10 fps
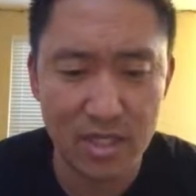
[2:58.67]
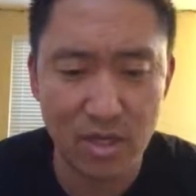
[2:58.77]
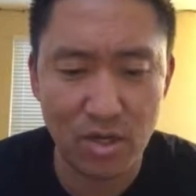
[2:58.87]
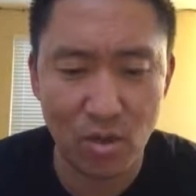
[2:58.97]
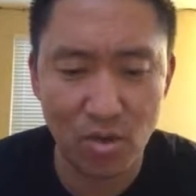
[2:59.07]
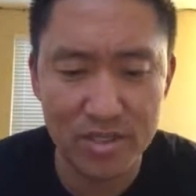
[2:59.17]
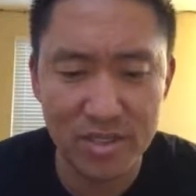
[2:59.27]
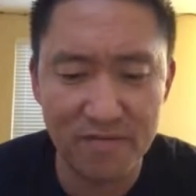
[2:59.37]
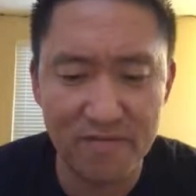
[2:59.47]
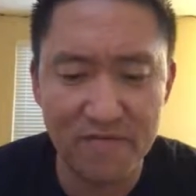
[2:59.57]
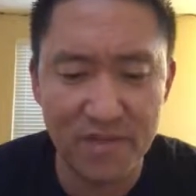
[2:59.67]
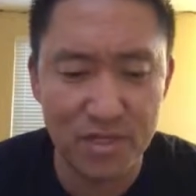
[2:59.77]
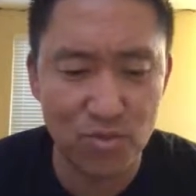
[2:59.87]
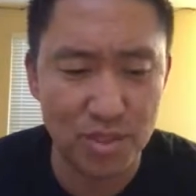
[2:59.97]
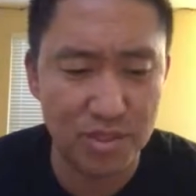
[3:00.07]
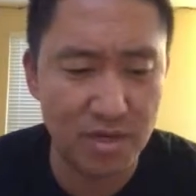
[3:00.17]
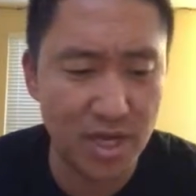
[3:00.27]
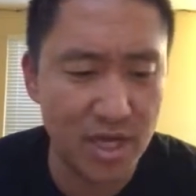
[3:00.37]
a golden fizz wizard.